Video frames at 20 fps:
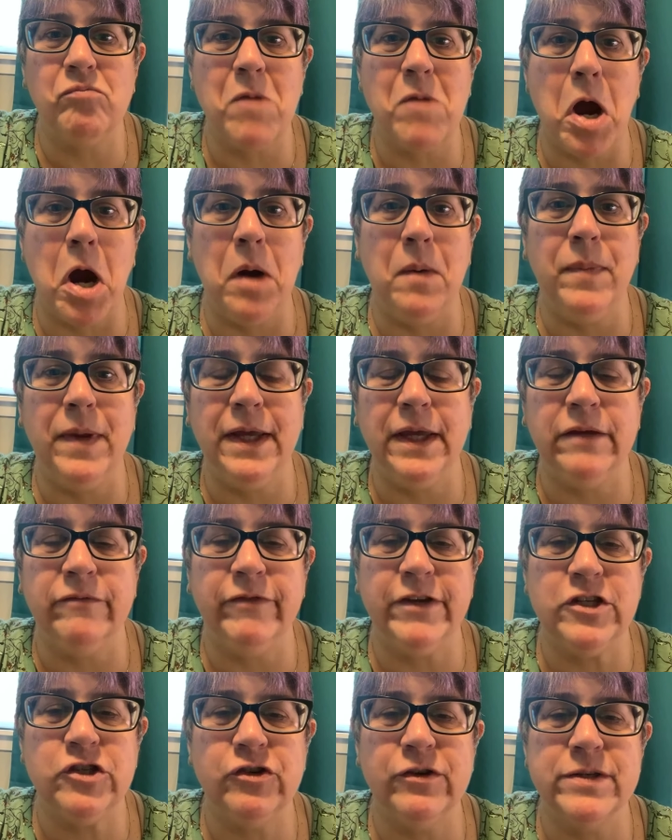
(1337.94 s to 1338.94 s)
our big
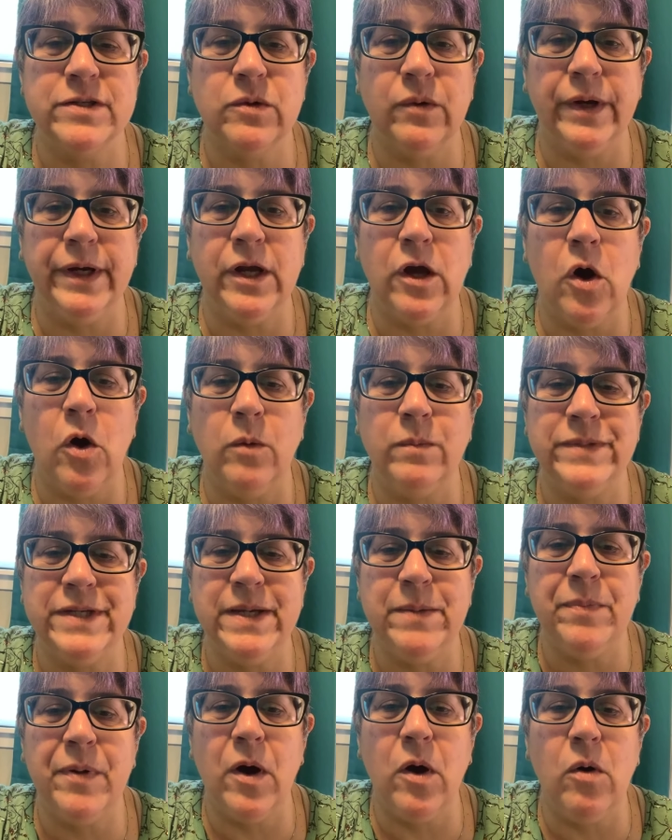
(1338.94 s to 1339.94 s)
adventure is going to Home
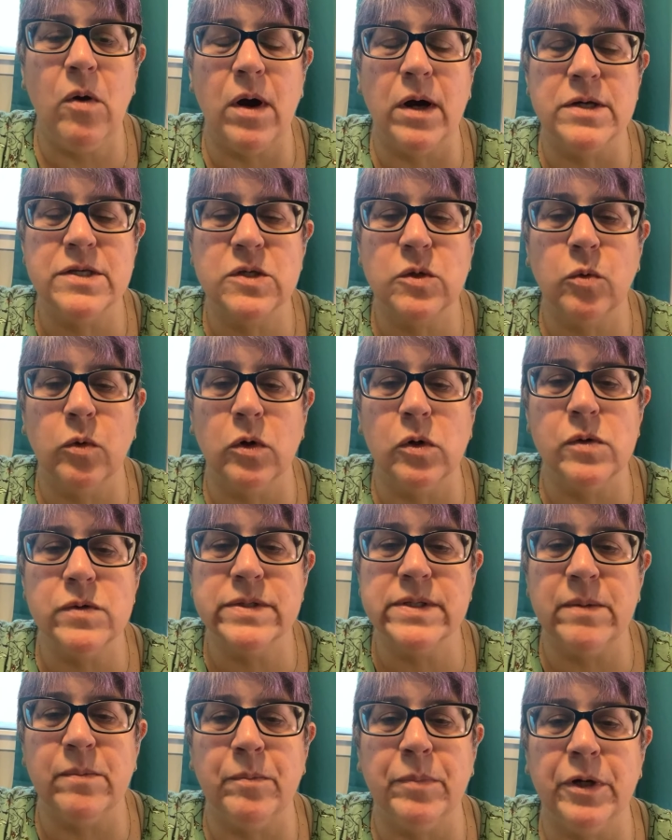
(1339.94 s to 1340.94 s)
Depot. Our squirrels
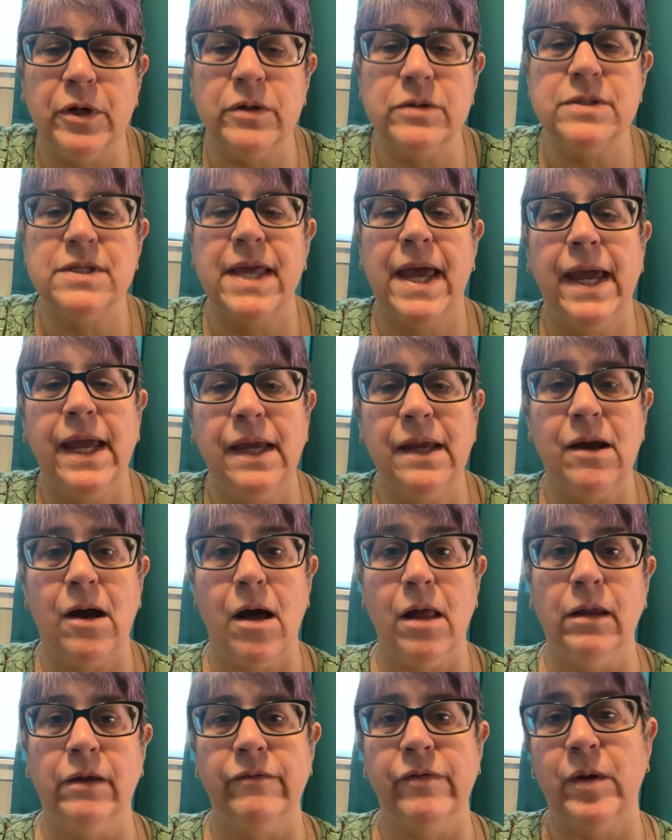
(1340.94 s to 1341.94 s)
and birds ate
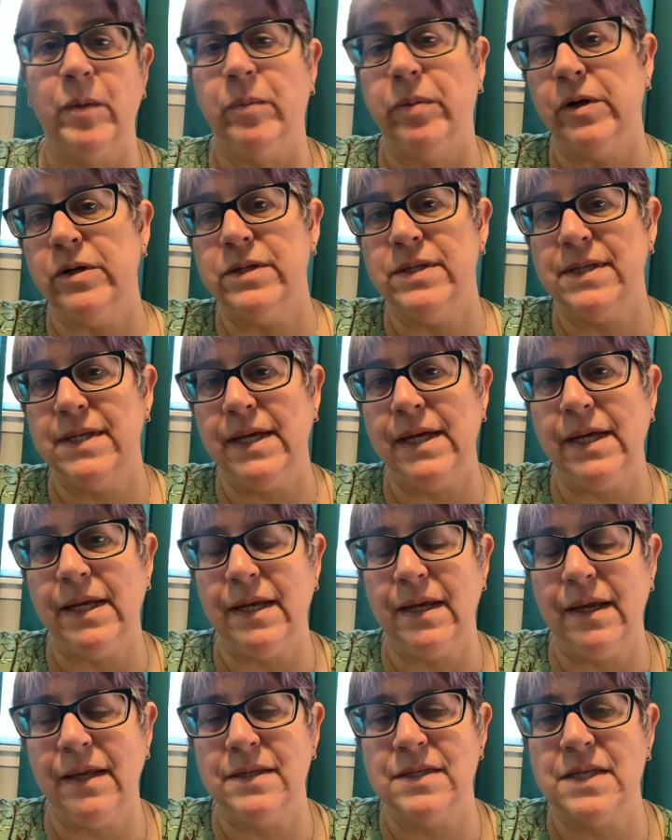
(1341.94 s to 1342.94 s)
all of their bird
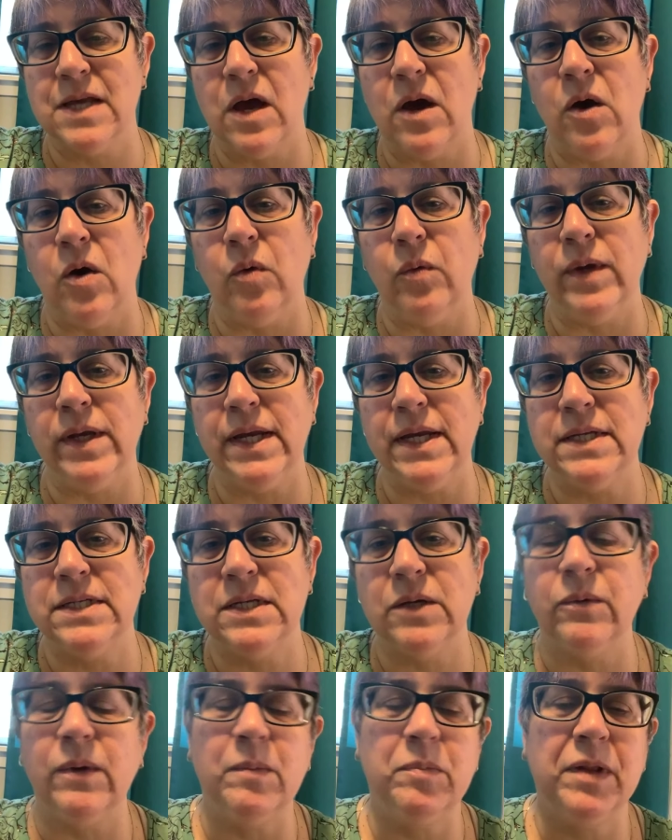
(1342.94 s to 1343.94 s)
seed, so we need
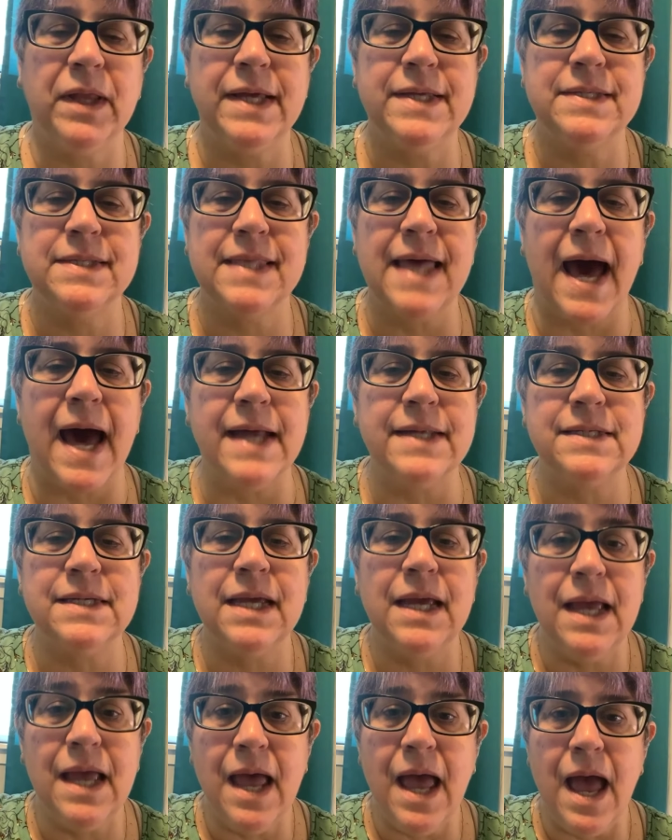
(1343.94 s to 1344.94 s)
to replace that.
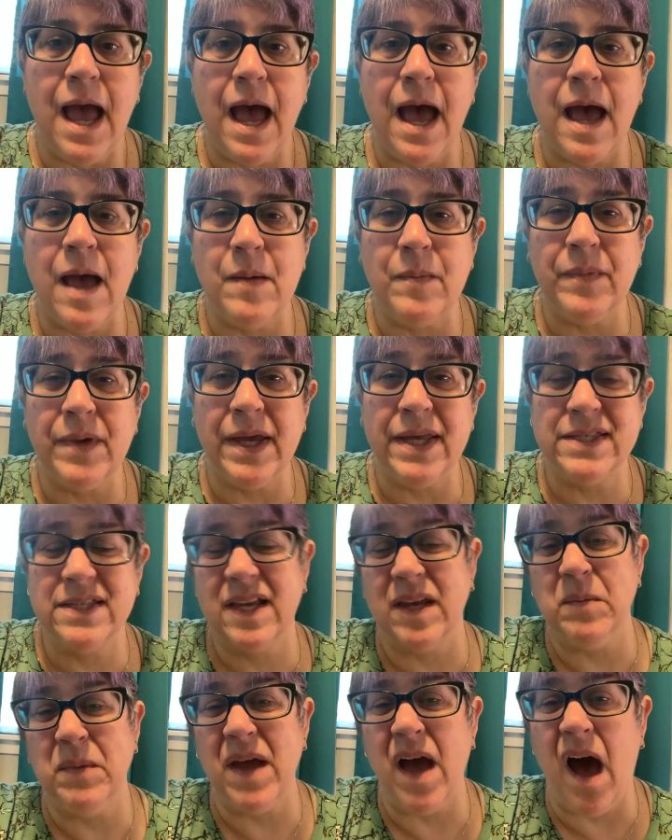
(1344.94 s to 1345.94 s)
It's
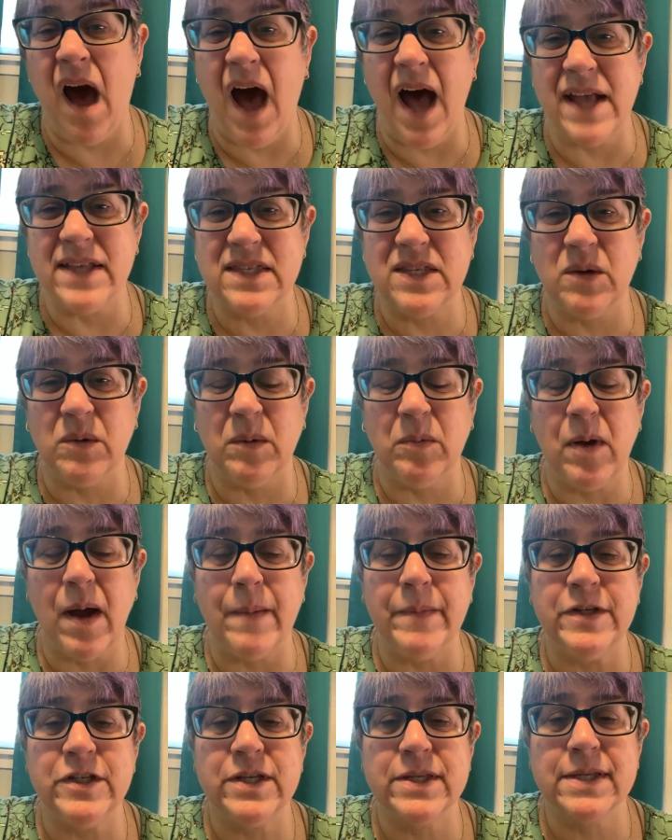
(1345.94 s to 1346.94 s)
going to be hot, so we're
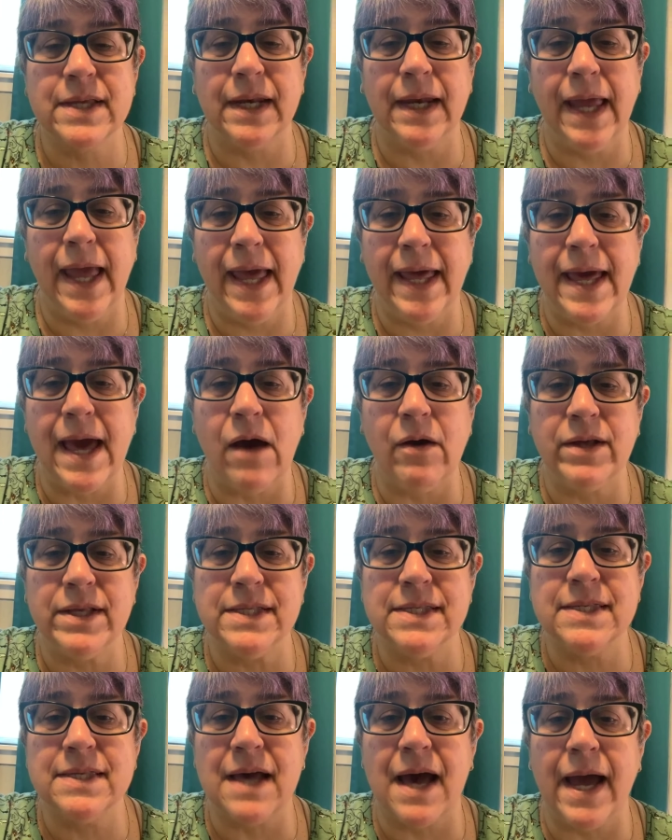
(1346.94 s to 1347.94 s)
probably just going to hang out
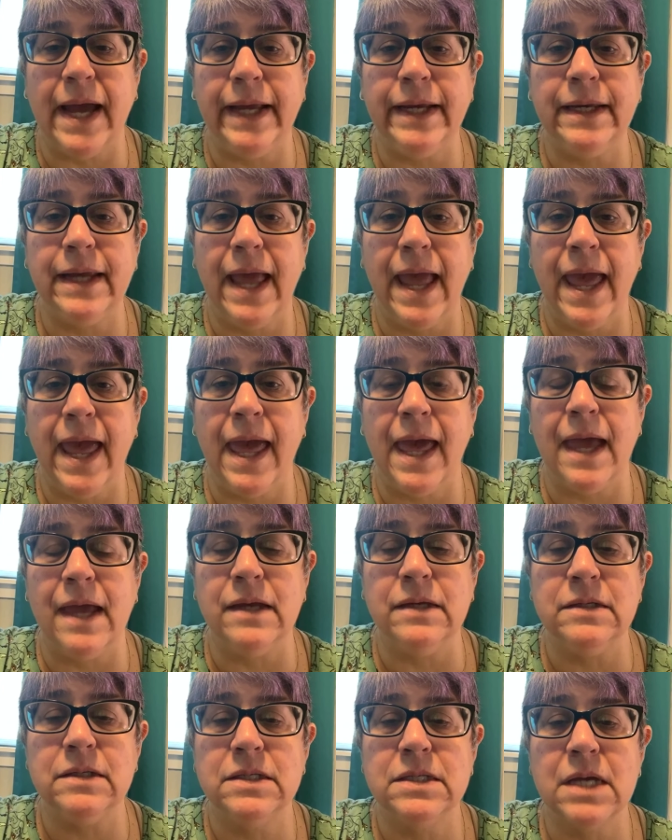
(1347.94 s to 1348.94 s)
inside
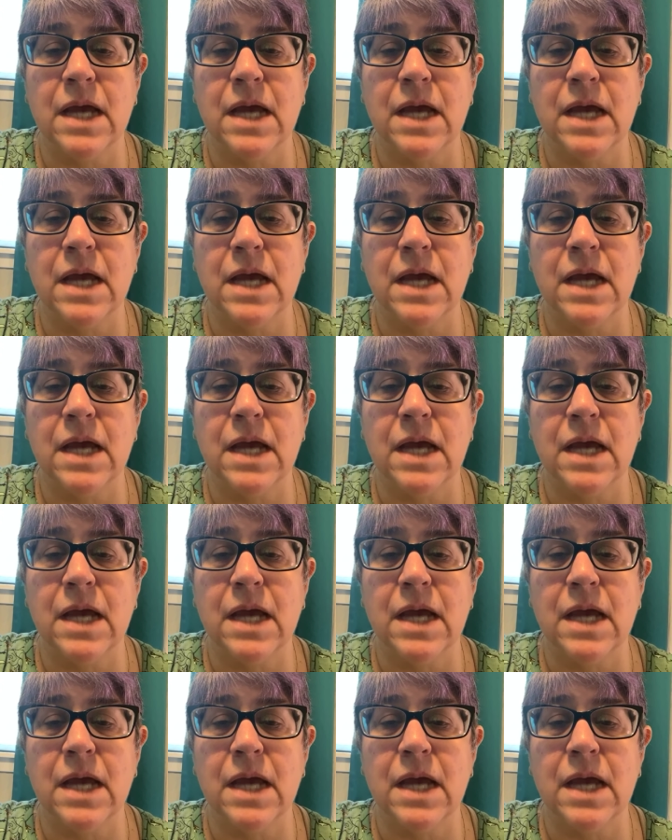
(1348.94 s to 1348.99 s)
and